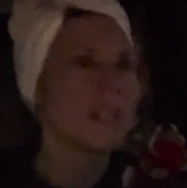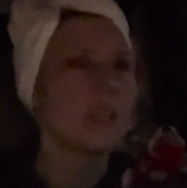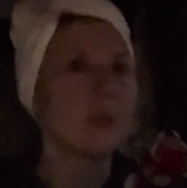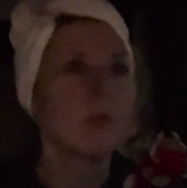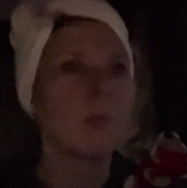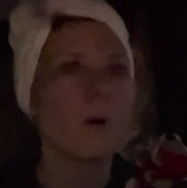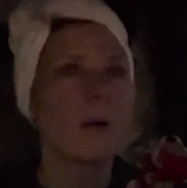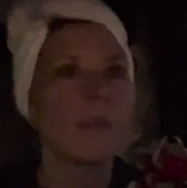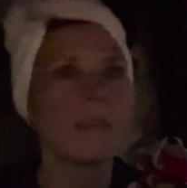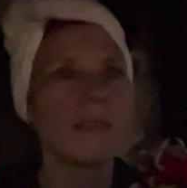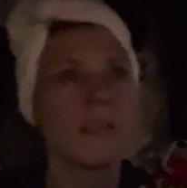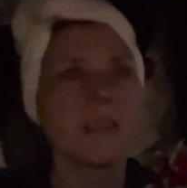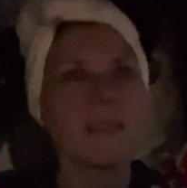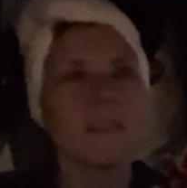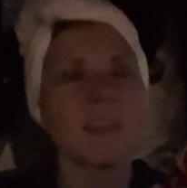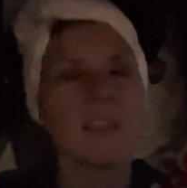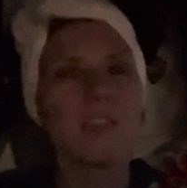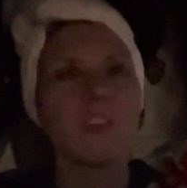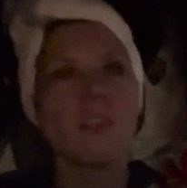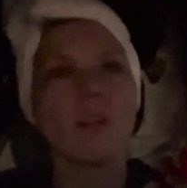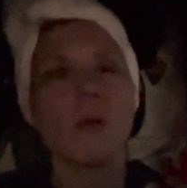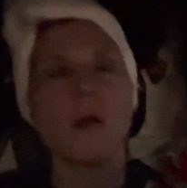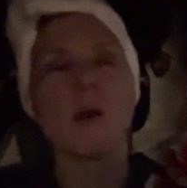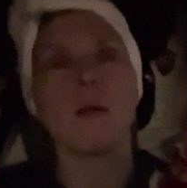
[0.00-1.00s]
it was. They
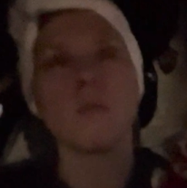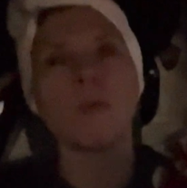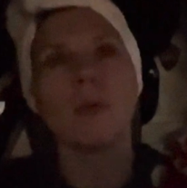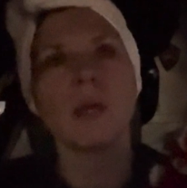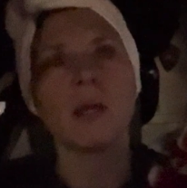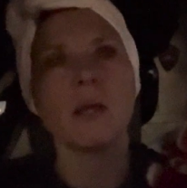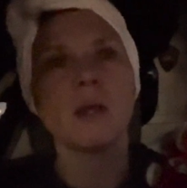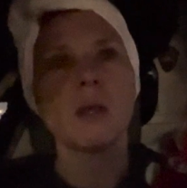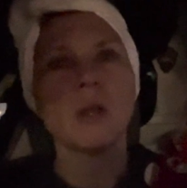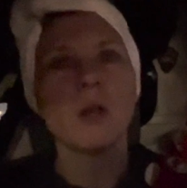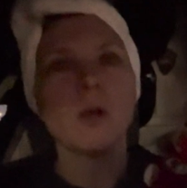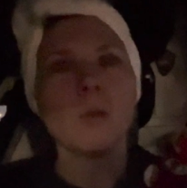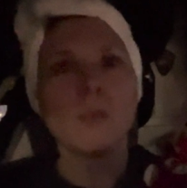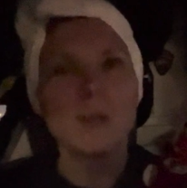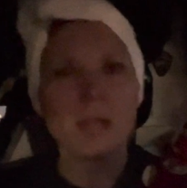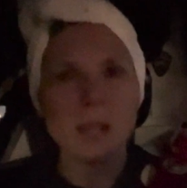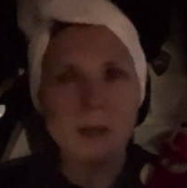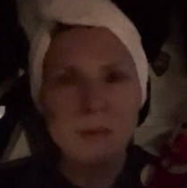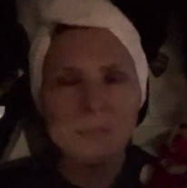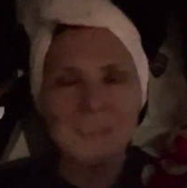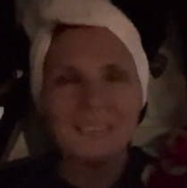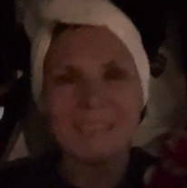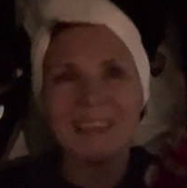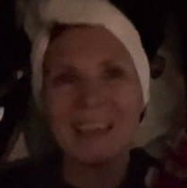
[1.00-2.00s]
said, you know what? We we
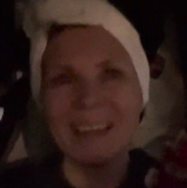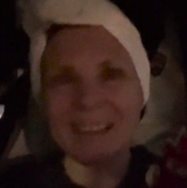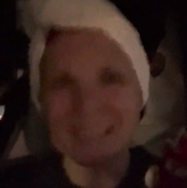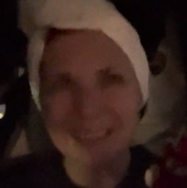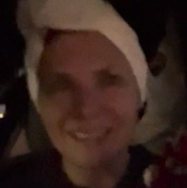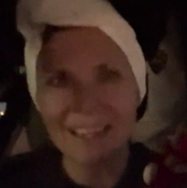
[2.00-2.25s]
don't send